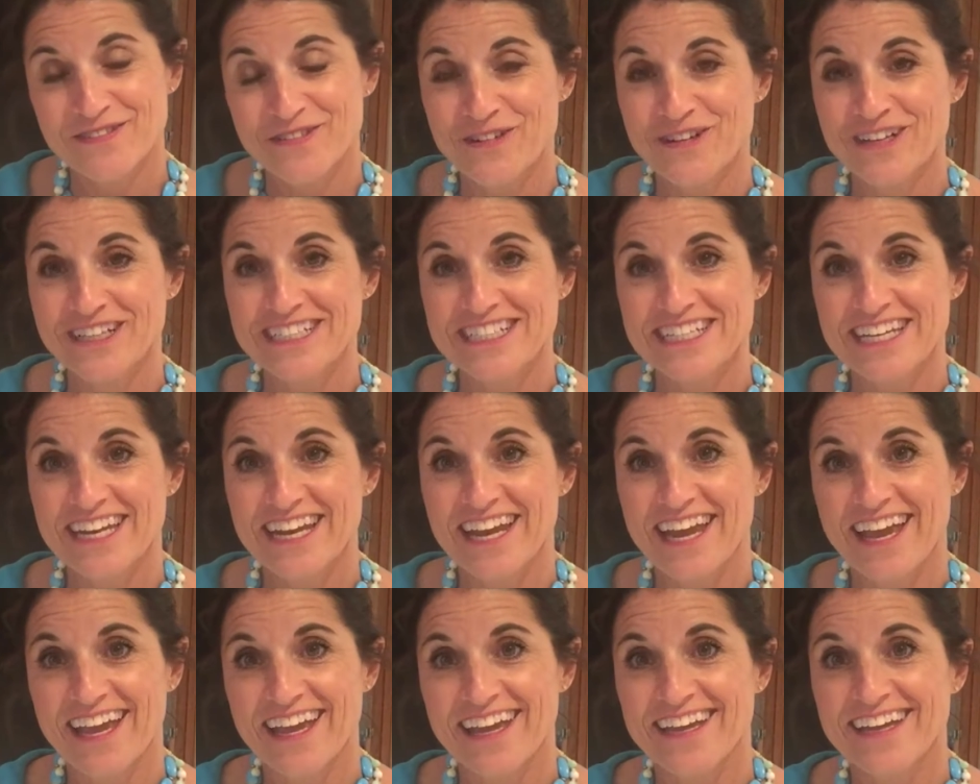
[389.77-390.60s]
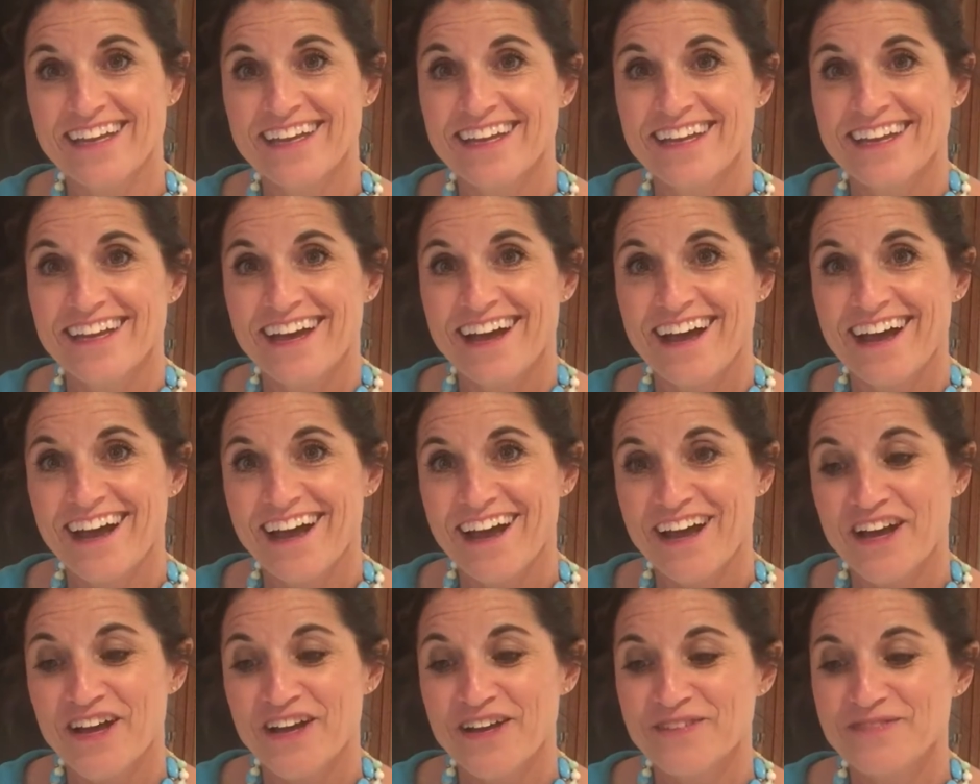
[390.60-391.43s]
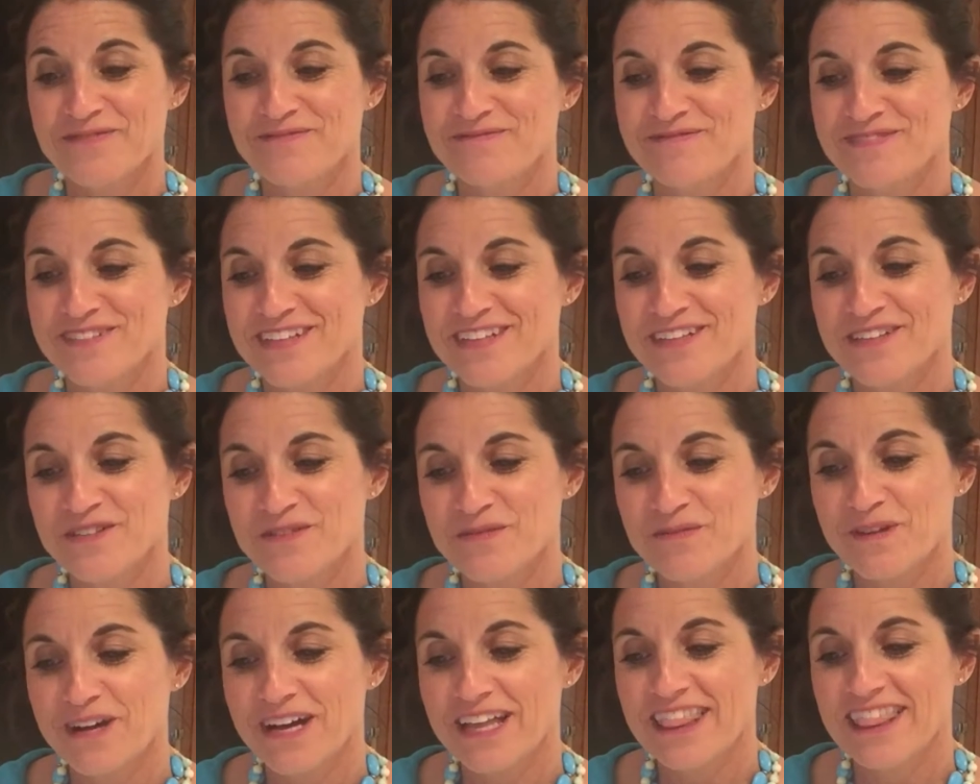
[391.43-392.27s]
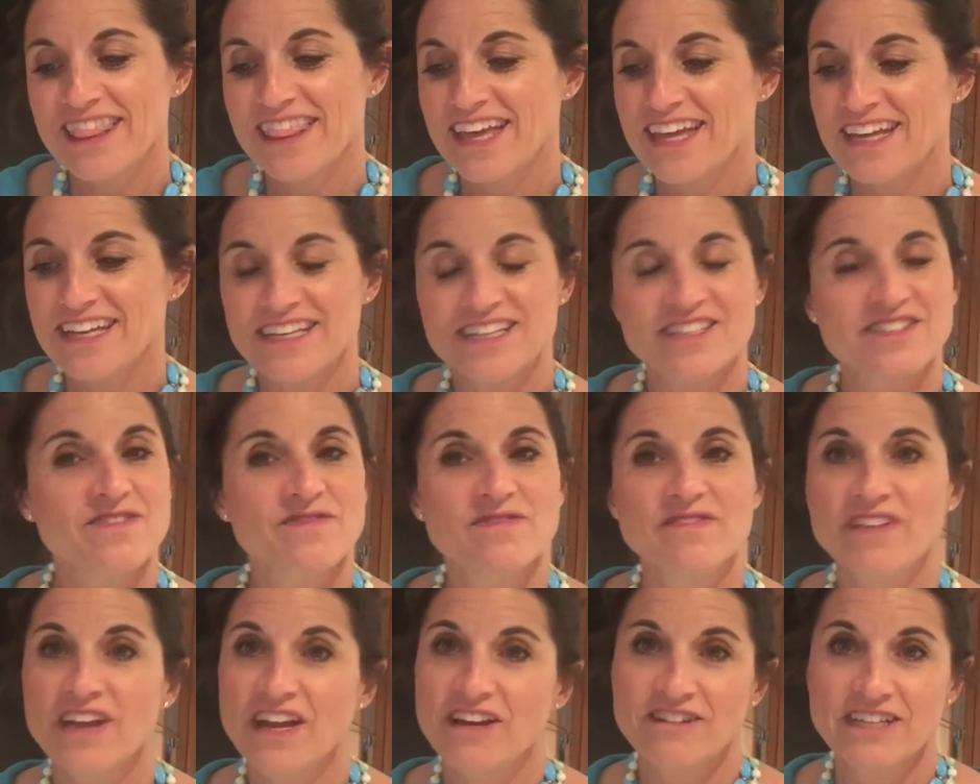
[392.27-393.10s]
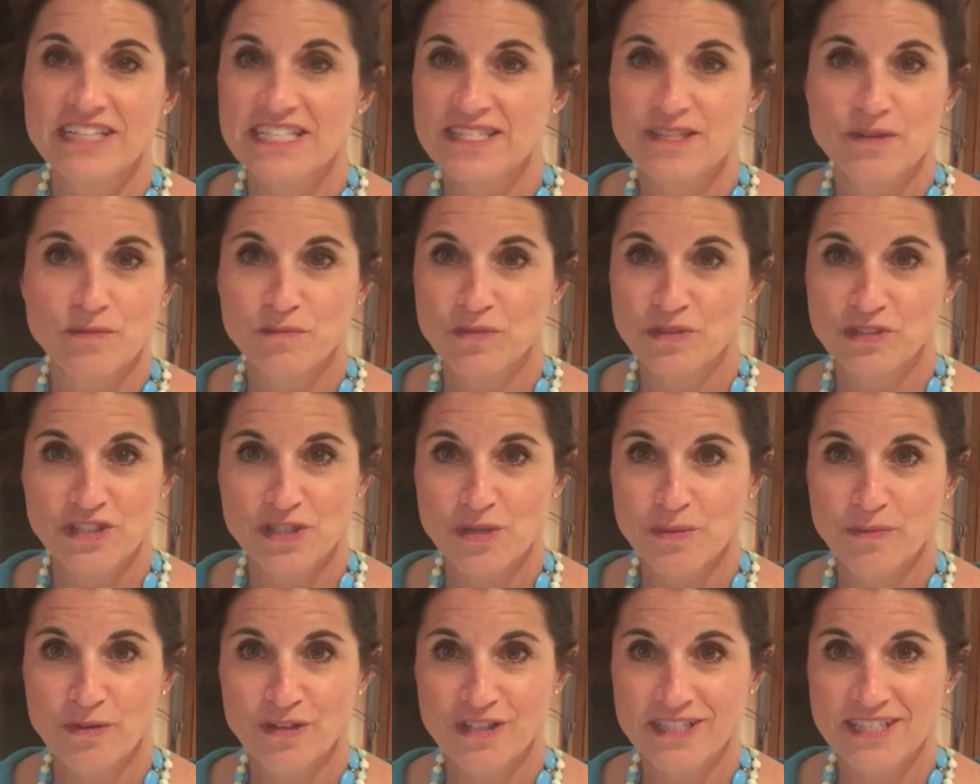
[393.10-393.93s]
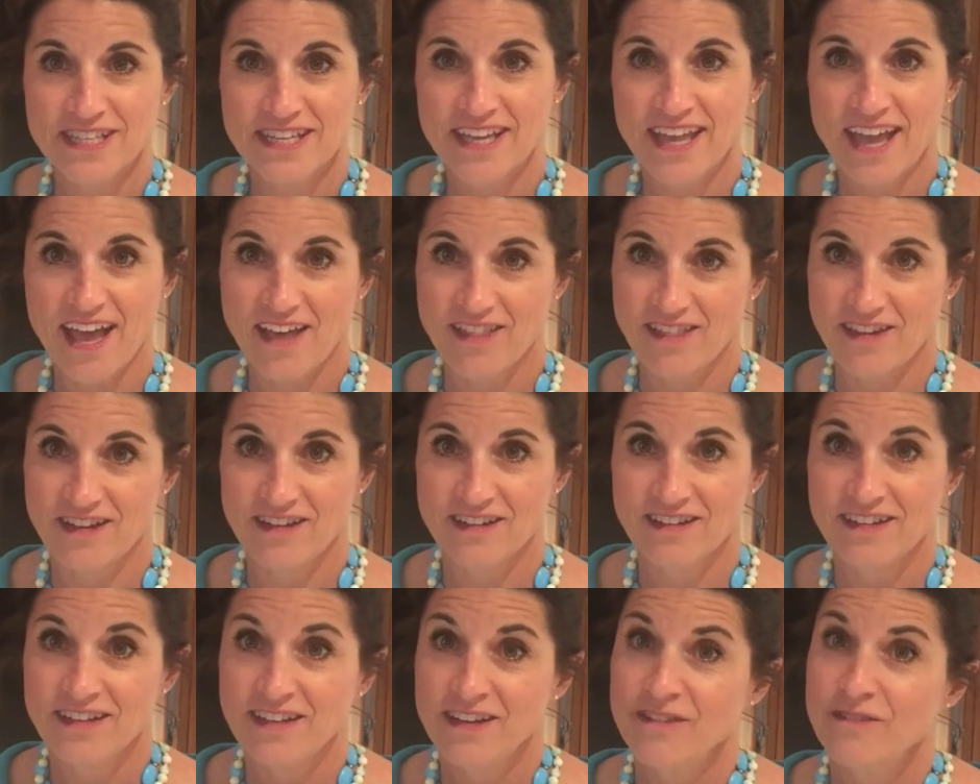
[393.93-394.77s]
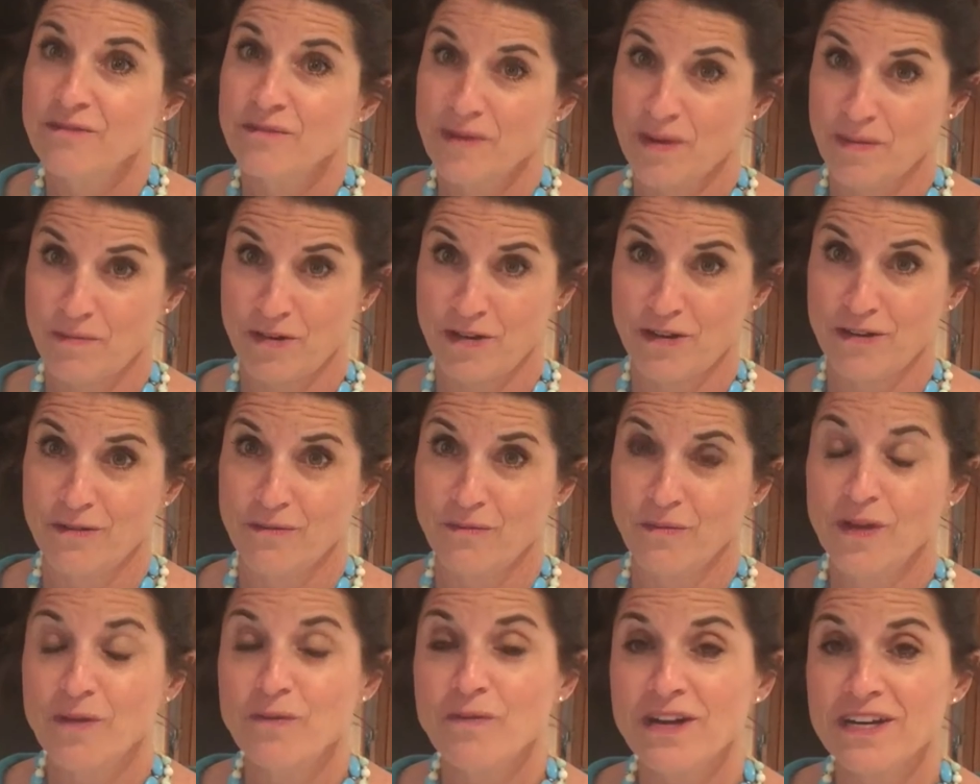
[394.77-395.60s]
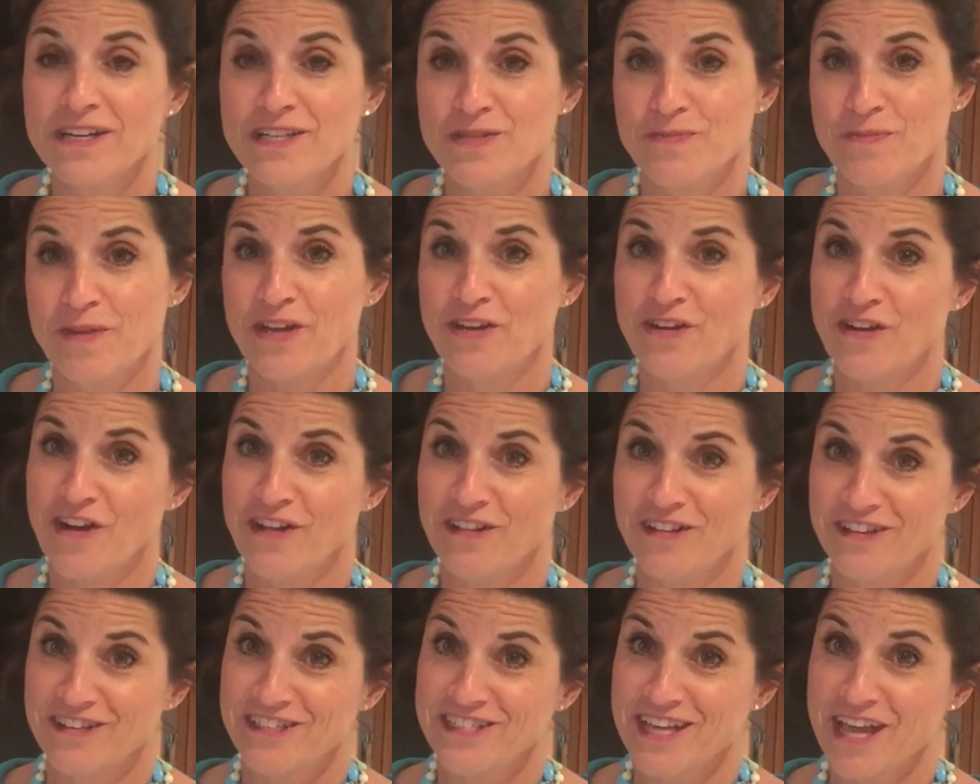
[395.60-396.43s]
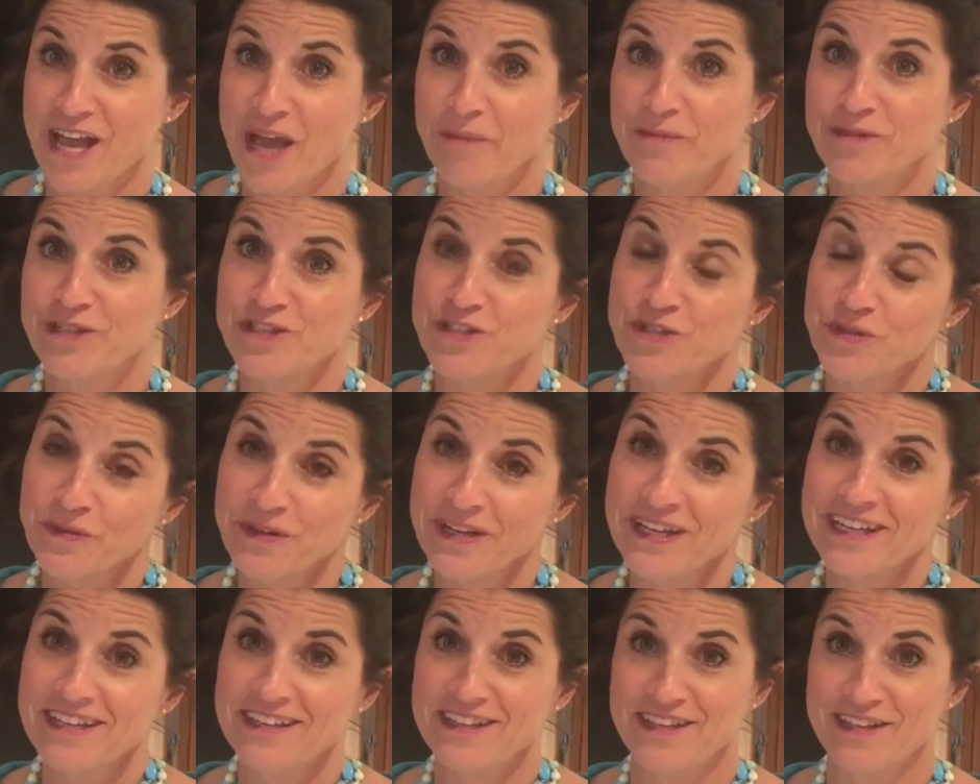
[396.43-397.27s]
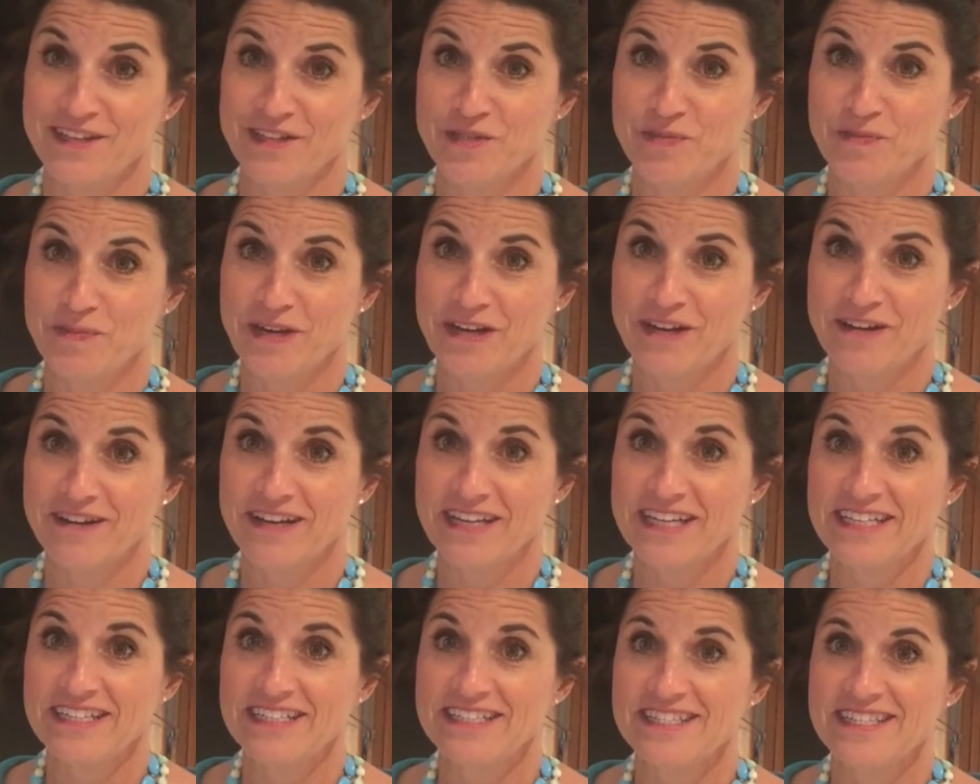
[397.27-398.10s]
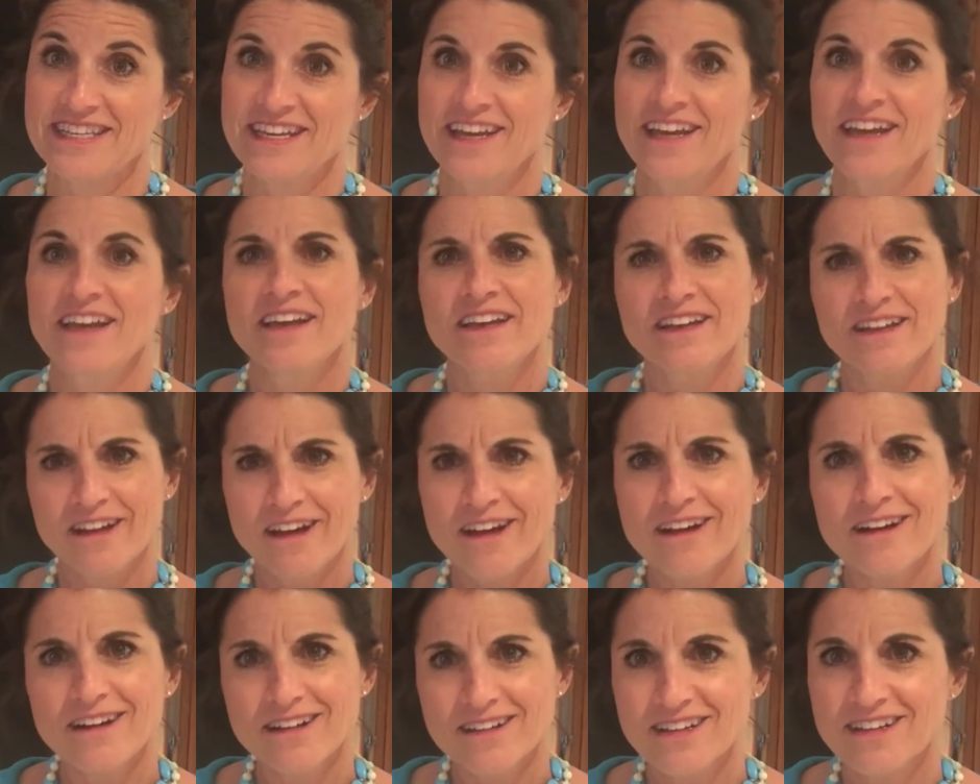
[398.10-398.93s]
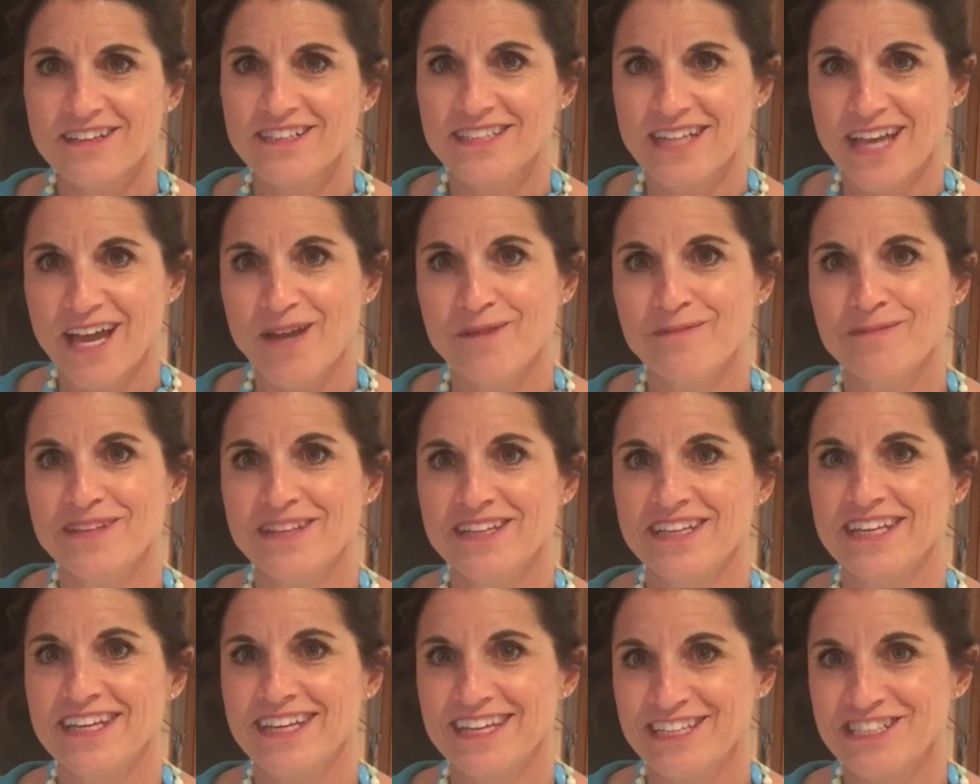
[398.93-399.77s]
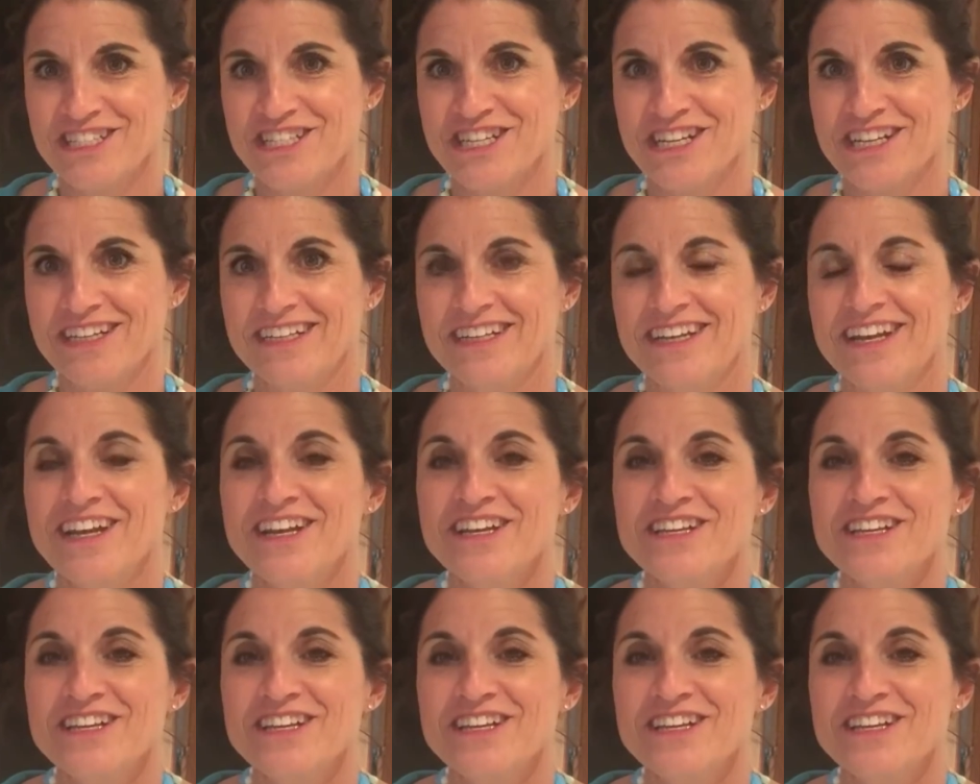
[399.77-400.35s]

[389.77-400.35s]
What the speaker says: for today is one that is very simple to put together. Remember, we want to spend all our time enjoying the experience and not all our time in the kitchen.